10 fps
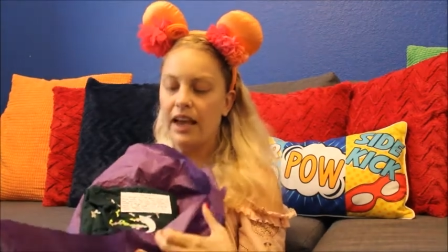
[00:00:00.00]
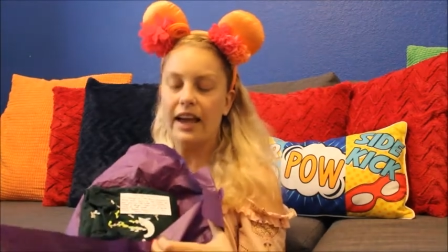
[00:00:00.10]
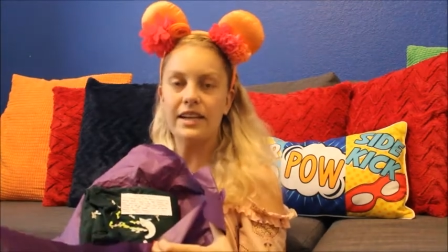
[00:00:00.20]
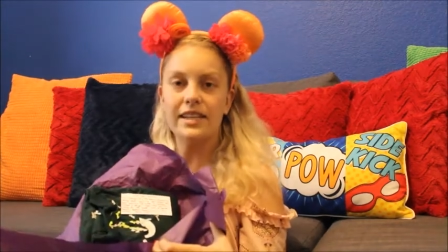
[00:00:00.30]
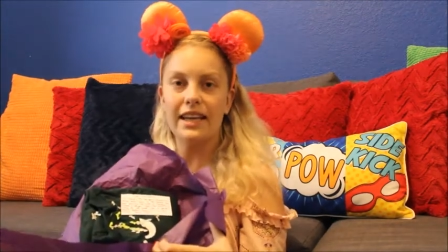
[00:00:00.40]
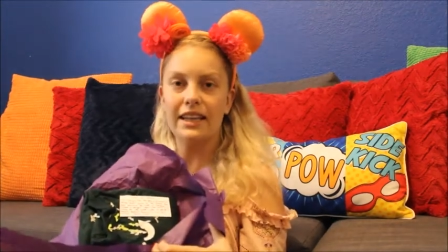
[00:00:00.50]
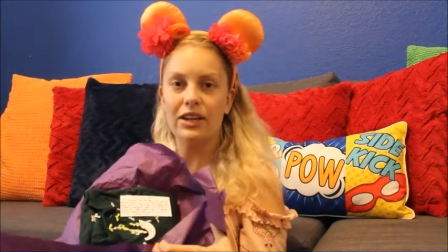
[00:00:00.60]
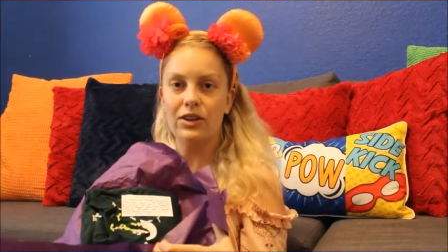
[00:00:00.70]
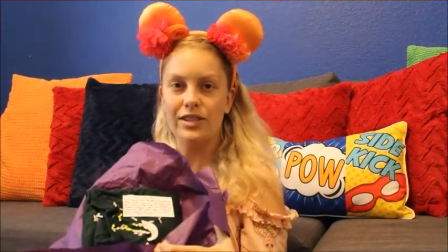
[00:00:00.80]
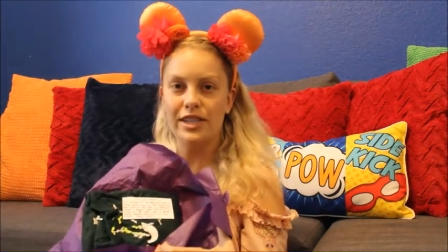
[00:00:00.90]
and a
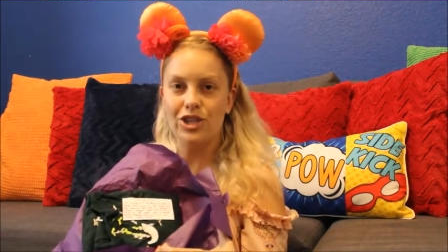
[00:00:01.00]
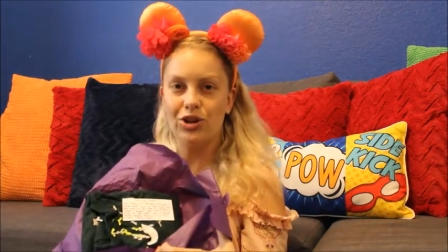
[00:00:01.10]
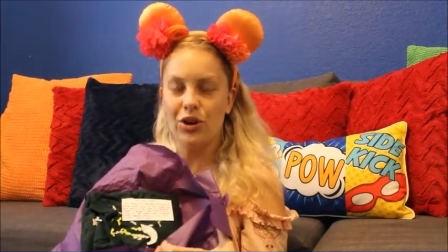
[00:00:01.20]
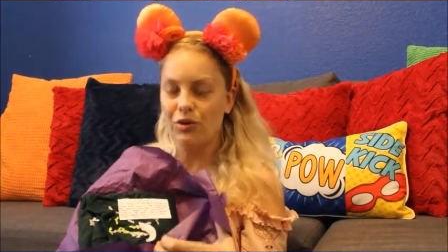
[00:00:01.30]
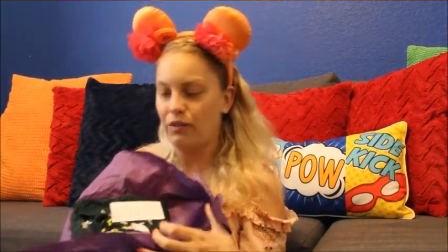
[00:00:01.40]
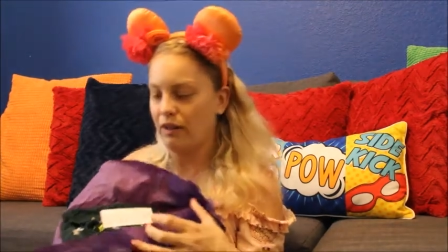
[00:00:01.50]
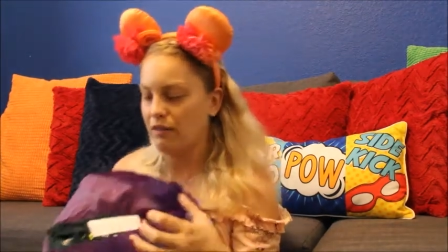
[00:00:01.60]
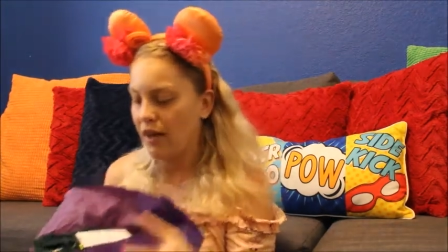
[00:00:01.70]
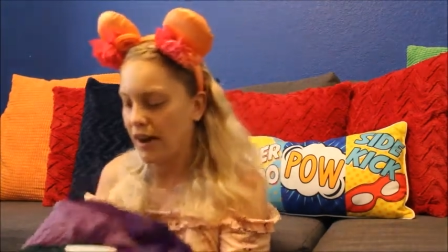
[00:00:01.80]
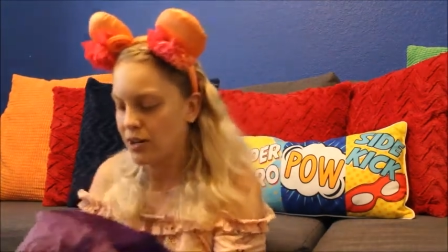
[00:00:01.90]
little did you know fun
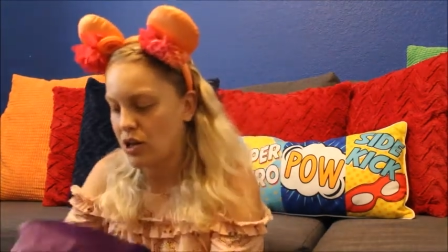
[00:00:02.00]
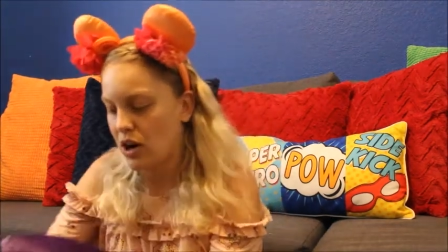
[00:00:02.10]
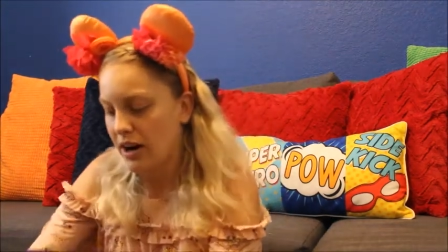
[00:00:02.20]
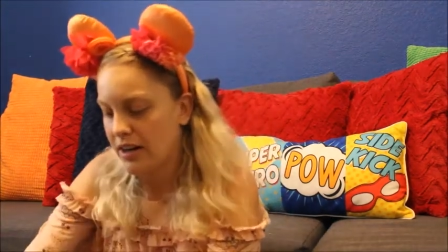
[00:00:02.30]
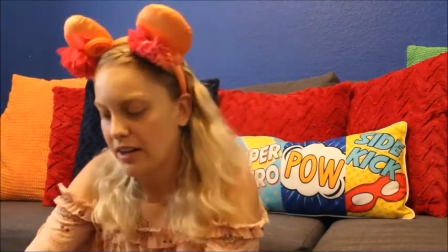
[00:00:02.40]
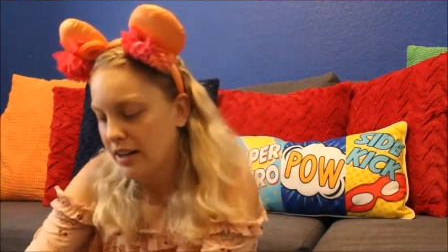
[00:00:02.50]
fact card.